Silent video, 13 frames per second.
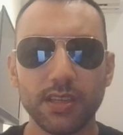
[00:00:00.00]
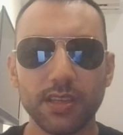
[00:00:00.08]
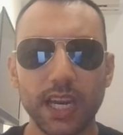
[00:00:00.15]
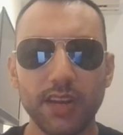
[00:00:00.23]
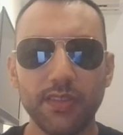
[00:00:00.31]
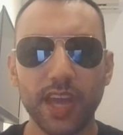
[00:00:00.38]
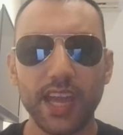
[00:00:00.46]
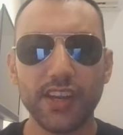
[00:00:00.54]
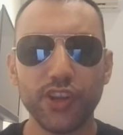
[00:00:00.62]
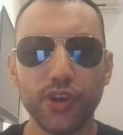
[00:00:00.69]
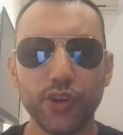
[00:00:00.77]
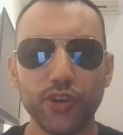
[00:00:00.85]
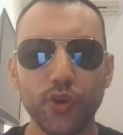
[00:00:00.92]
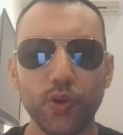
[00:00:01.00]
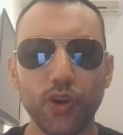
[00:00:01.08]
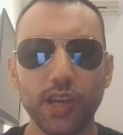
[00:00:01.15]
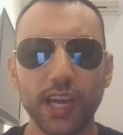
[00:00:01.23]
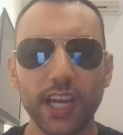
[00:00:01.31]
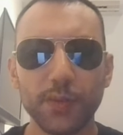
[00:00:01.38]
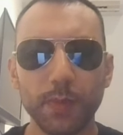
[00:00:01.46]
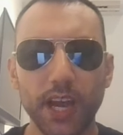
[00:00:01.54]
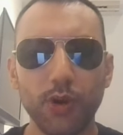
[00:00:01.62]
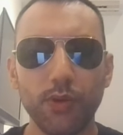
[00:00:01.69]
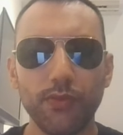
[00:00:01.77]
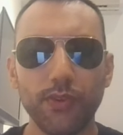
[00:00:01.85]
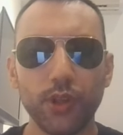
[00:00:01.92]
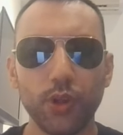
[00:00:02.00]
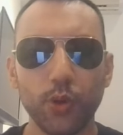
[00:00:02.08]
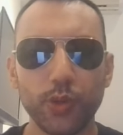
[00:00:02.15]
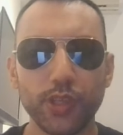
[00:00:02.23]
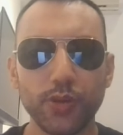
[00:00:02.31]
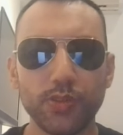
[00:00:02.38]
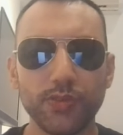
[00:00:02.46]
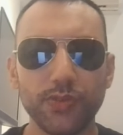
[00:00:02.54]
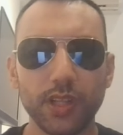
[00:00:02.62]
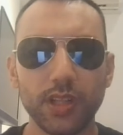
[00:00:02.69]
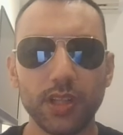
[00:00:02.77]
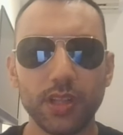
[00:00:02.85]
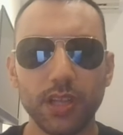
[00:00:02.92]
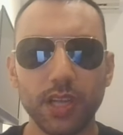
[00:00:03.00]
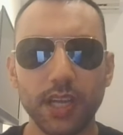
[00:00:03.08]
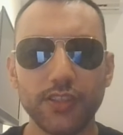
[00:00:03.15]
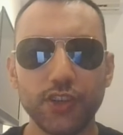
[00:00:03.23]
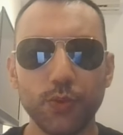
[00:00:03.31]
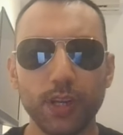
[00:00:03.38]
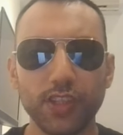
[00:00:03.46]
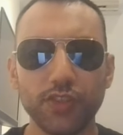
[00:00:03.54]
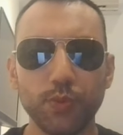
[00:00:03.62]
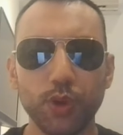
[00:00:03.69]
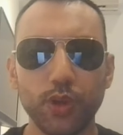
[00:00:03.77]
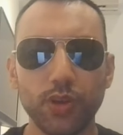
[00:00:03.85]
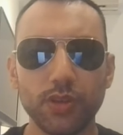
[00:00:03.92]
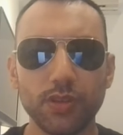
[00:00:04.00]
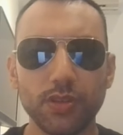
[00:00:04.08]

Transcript: And then you're no longer as powerful or useful as you once were,